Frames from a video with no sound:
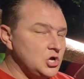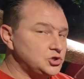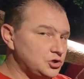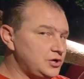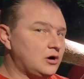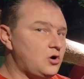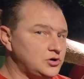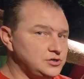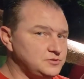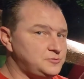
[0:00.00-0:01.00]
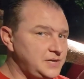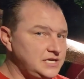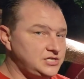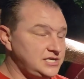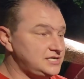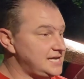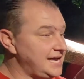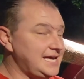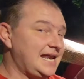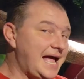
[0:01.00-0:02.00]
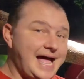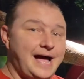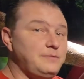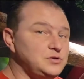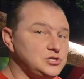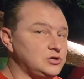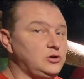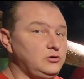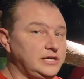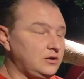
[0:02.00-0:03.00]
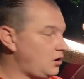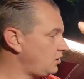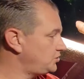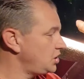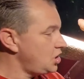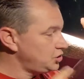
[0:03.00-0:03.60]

So there are some species that get absolutely large.